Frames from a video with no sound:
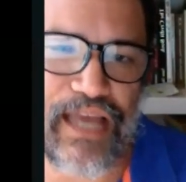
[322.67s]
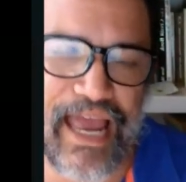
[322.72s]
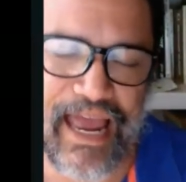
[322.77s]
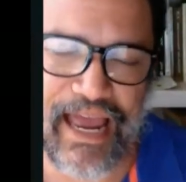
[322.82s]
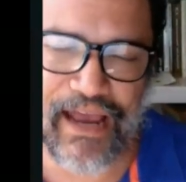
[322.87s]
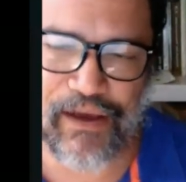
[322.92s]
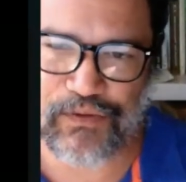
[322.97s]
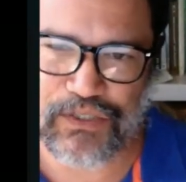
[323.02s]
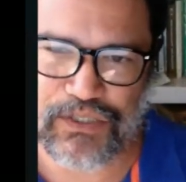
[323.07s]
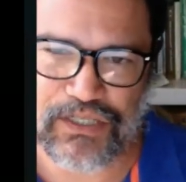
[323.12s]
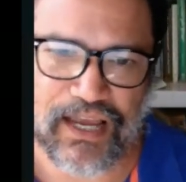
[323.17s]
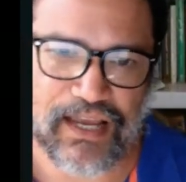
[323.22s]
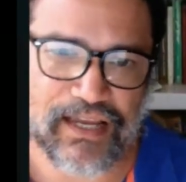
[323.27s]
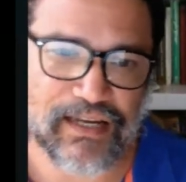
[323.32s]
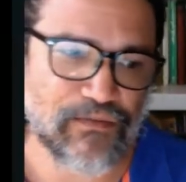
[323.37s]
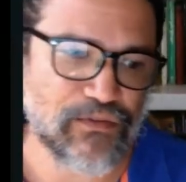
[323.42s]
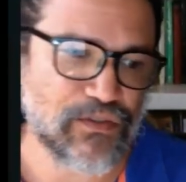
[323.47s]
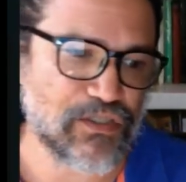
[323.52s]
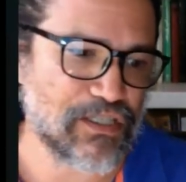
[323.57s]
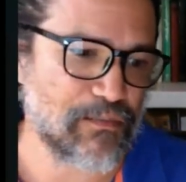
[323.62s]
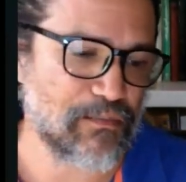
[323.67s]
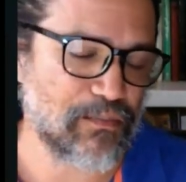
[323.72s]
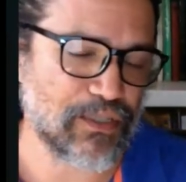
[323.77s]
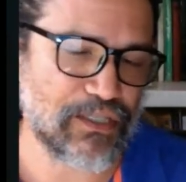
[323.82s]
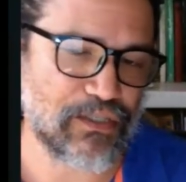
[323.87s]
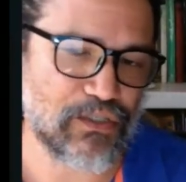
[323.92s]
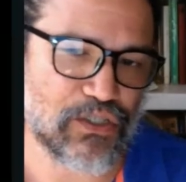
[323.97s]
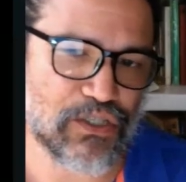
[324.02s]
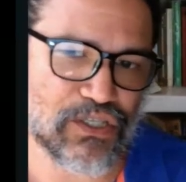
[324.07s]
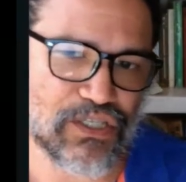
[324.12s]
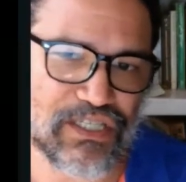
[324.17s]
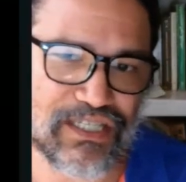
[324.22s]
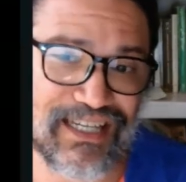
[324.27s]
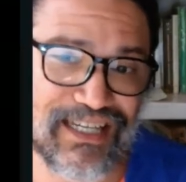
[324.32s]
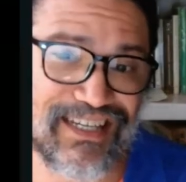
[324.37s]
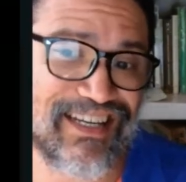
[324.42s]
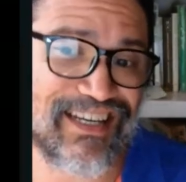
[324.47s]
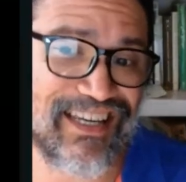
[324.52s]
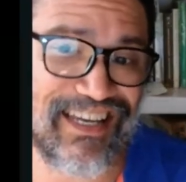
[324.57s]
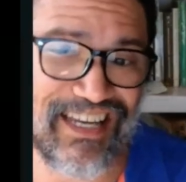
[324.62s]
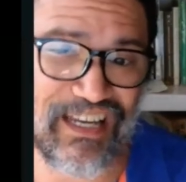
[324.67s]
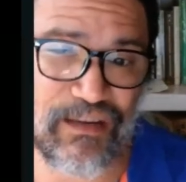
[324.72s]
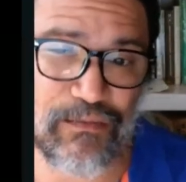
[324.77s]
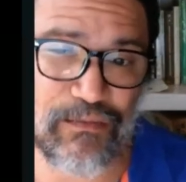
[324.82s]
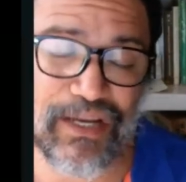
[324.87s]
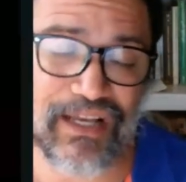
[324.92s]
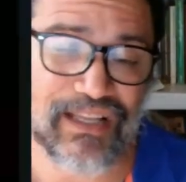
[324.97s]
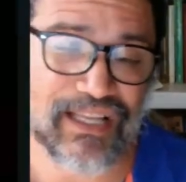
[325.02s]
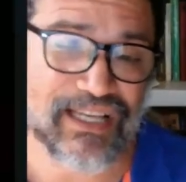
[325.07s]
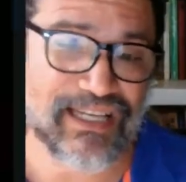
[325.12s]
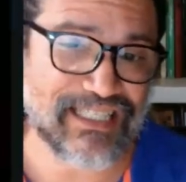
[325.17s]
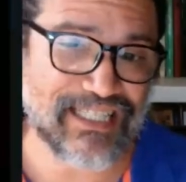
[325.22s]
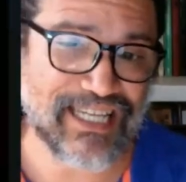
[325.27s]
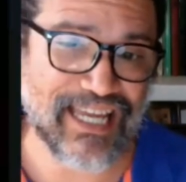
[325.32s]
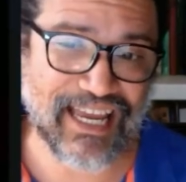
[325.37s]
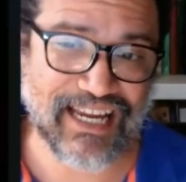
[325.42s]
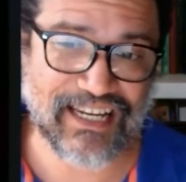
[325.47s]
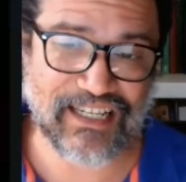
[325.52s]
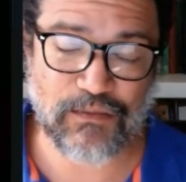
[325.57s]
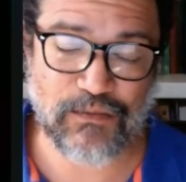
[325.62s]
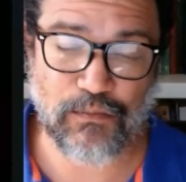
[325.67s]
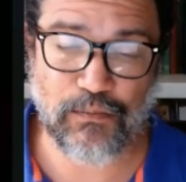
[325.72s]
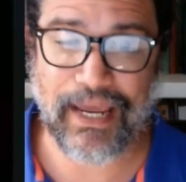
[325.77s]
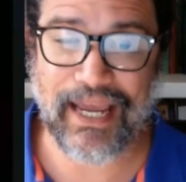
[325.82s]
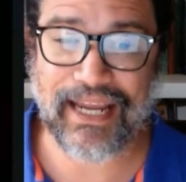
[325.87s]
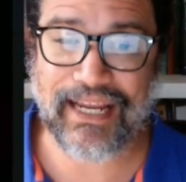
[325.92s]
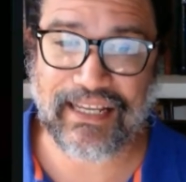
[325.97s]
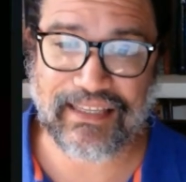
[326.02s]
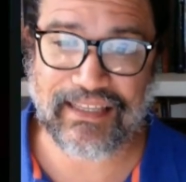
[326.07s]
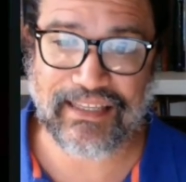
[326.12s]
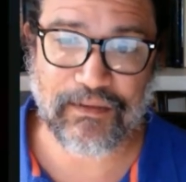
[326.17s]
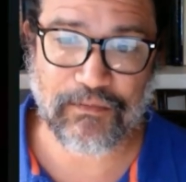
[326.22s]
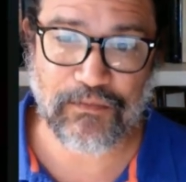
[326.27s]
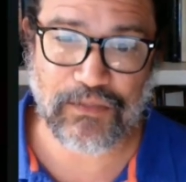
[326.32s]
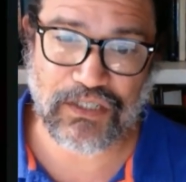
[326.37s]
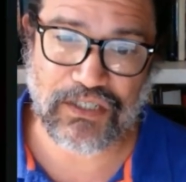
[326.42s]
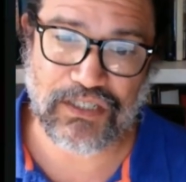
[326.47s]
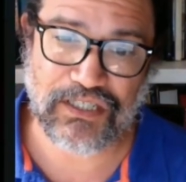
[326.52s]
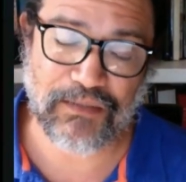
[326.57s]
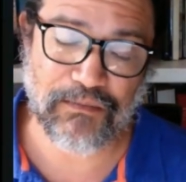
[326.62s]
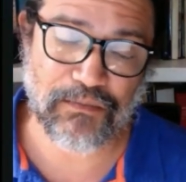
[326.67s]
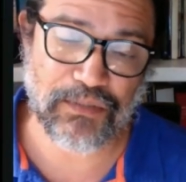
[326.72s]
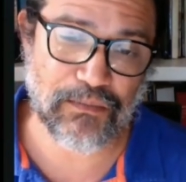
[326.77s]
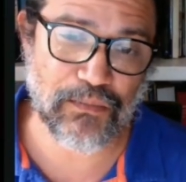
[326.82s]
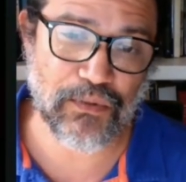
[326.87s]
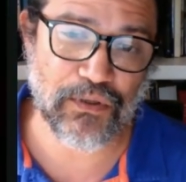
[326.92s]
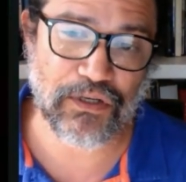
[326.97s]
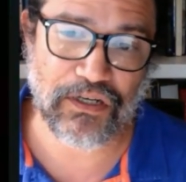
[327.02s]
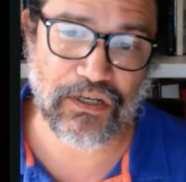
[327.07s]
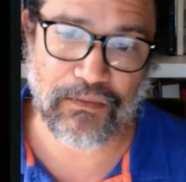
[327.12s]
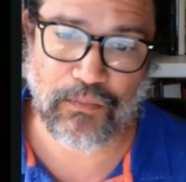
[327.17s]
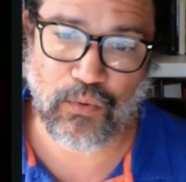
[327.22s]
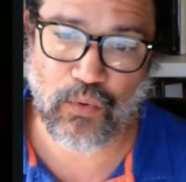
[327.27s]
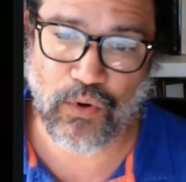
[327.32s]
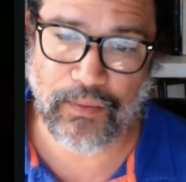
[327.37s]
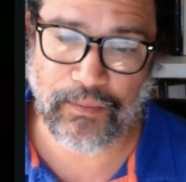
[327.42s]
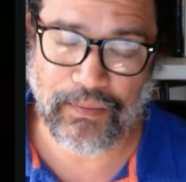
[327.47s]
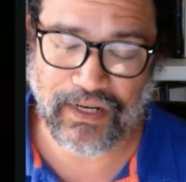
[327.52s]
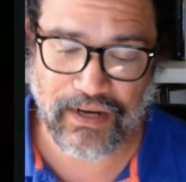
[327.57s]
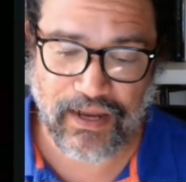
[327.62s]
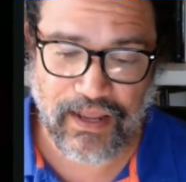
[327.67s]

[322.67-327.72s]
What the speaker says: outside of simply just sending an email and a text begging them to simply book an appointment.